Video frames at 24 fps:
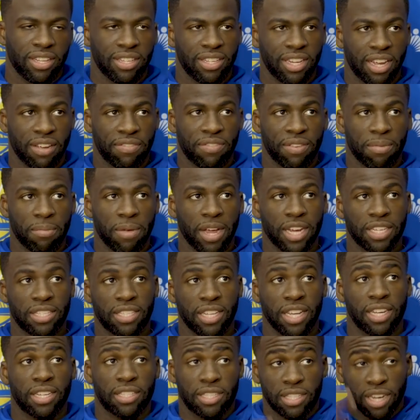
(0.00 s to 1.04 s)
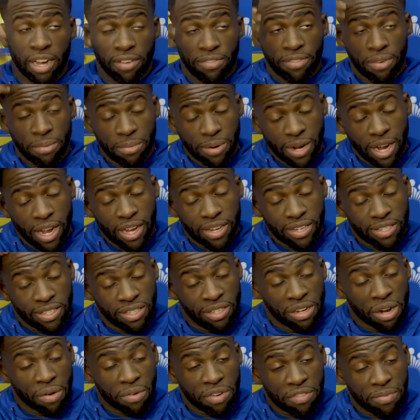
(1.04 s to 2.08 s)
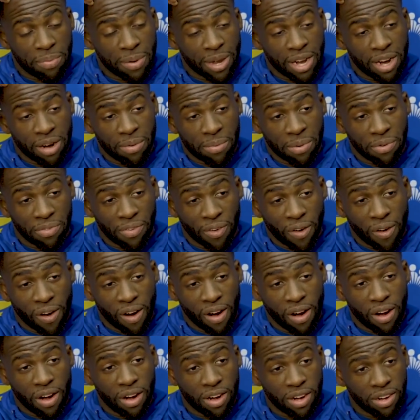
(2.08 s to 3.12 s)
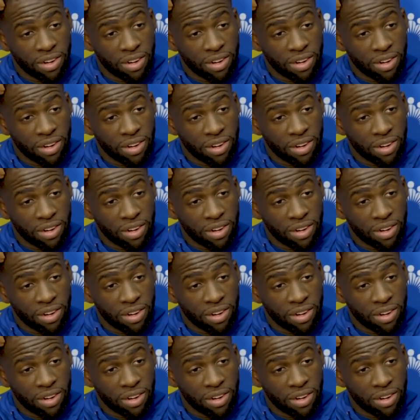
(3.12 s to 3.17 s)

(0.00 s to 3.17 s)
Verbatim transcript: Definitely makes things tougher, but you know we've been here before.